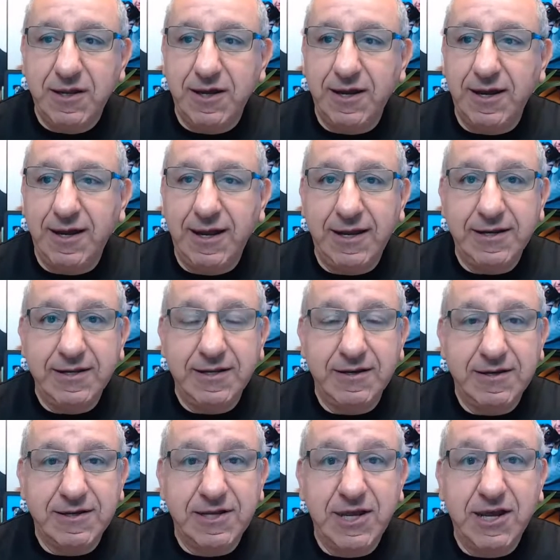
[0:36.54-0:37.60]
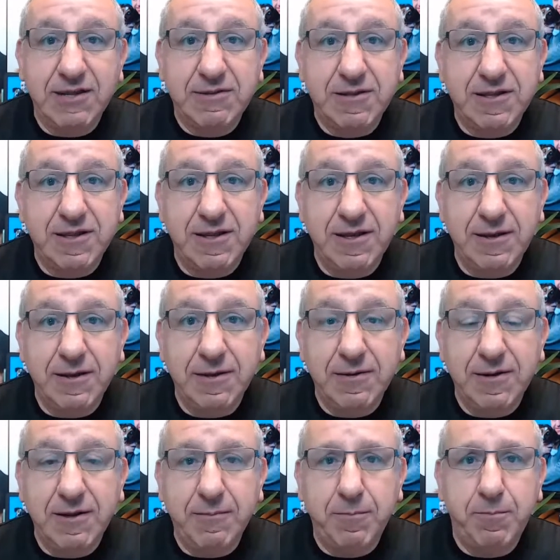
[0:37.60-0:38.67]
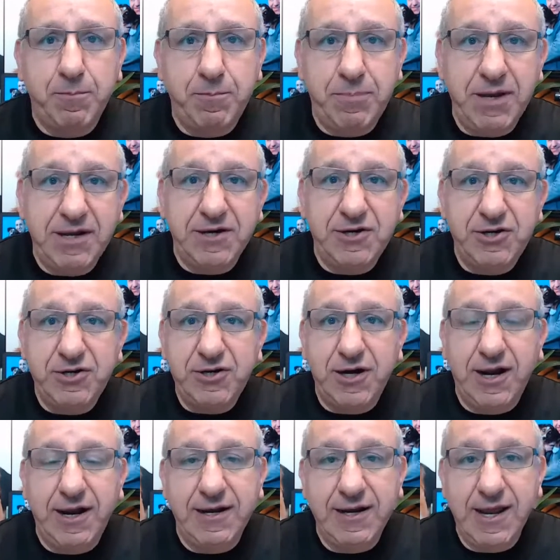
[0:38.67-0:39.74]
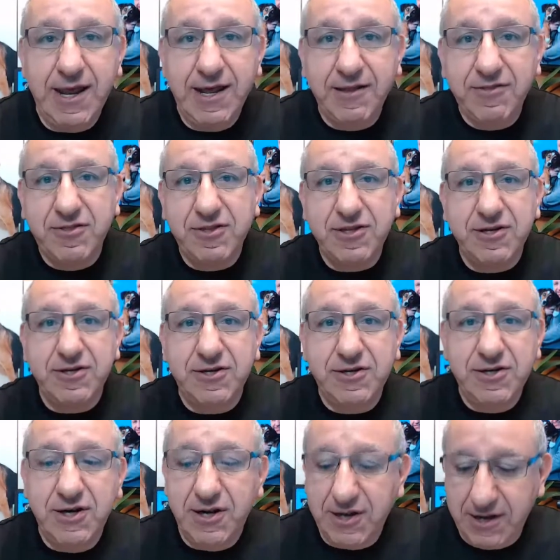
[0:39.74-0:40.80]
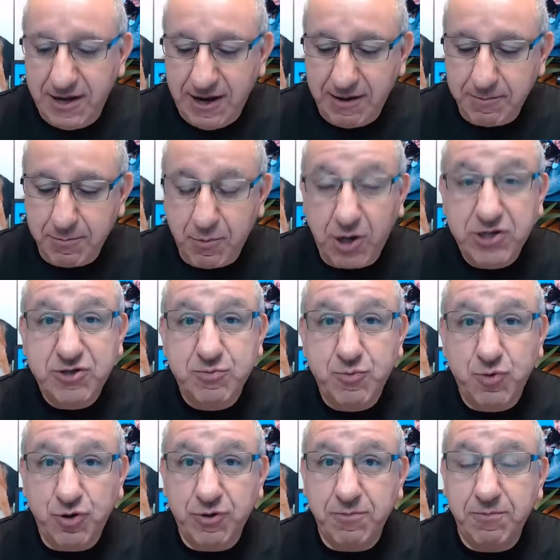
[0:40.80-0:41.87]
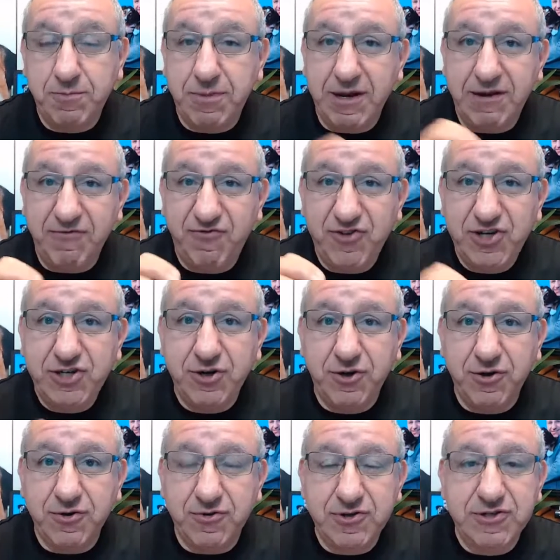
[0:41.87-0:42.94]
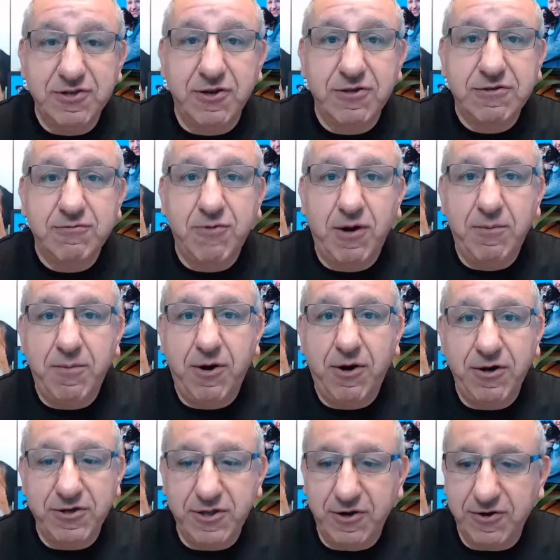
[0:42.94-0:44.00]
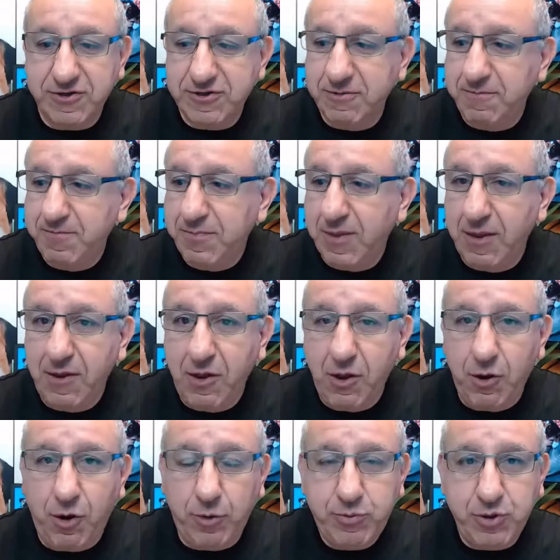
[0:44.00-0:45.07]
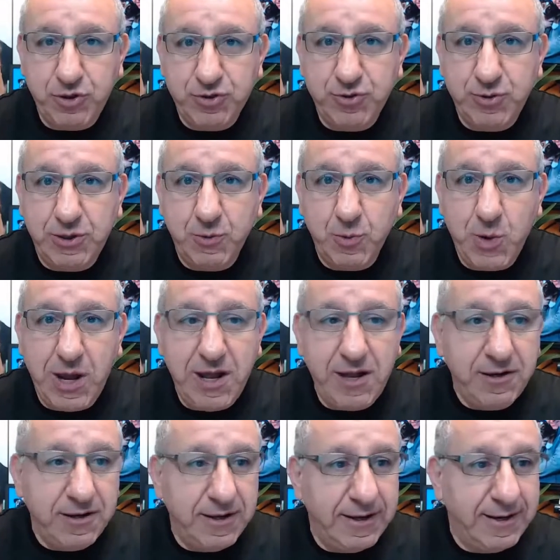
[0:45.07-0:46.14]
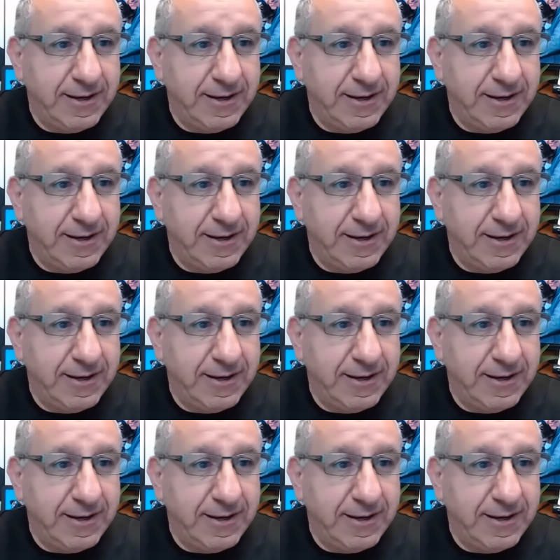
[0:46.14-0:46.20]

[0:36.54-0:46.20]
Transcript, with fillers: and get a better and healthier and much more beneficial results from our dogs. Hope you're doing well.